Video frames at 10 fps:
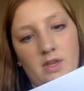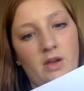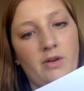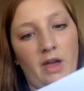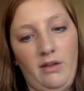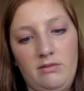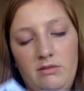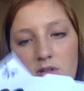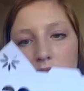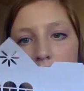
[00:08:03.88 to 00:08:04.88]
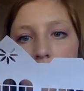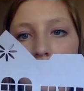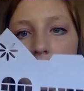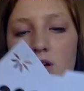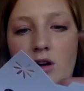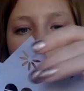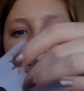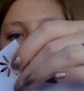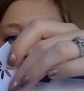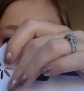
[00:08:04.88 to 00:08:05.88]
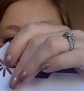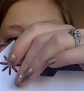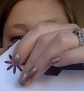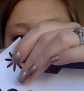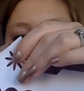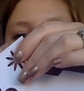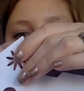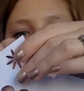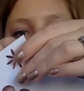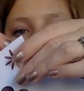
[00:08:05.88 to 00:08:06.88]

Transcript: Okay. Oh, forgot a couple